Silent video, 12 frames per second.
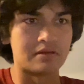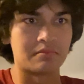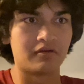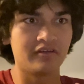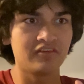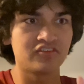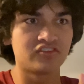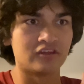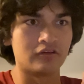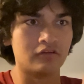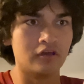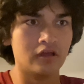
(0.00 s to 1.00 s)
playlist,
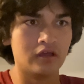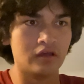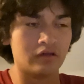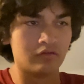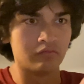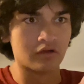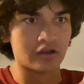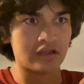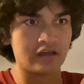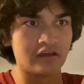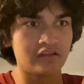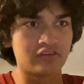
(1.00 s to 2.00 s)
so we're
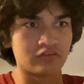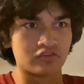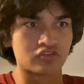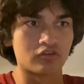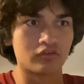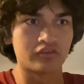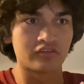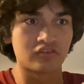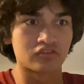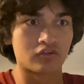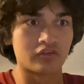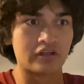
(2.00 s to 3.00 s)
good. So let's scroll
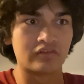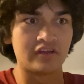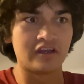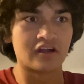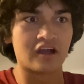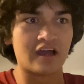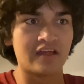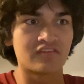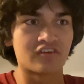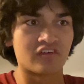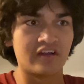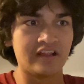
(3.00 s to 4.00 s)
down right here. I have
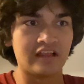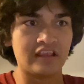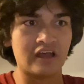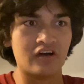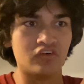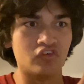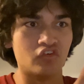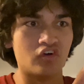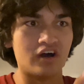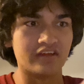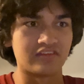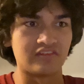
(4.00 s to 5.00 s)
created a
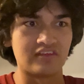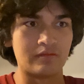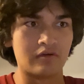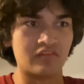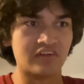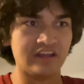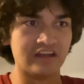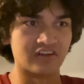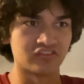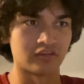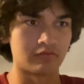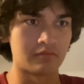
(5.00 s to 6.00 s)
lot of them over the
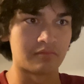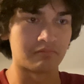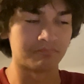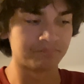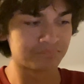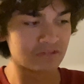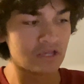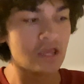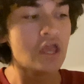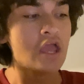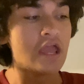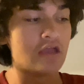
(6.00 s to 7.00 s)
years. One
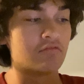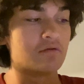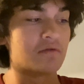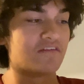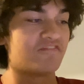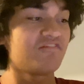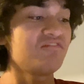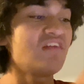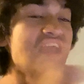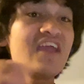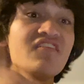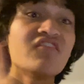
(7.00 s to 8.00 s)
of my
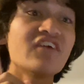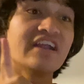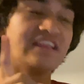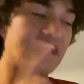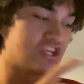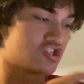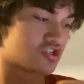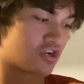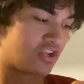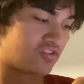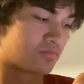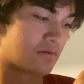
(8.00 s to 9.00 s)
favorite nature
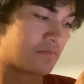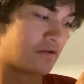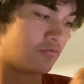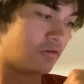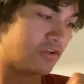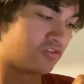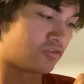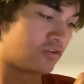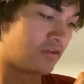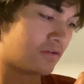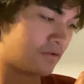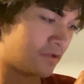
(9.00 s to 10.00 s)
experiment
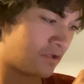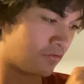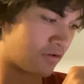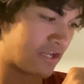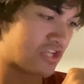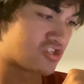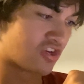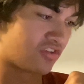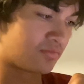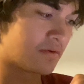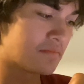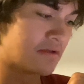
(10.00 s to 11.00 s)

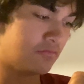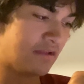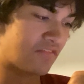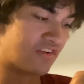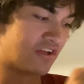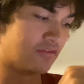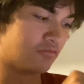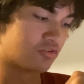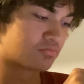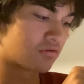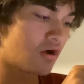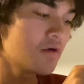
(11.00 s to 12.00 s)
we ever done was
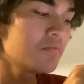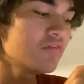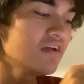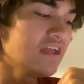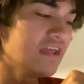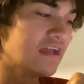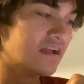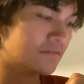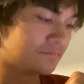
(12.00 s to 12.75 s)
probably,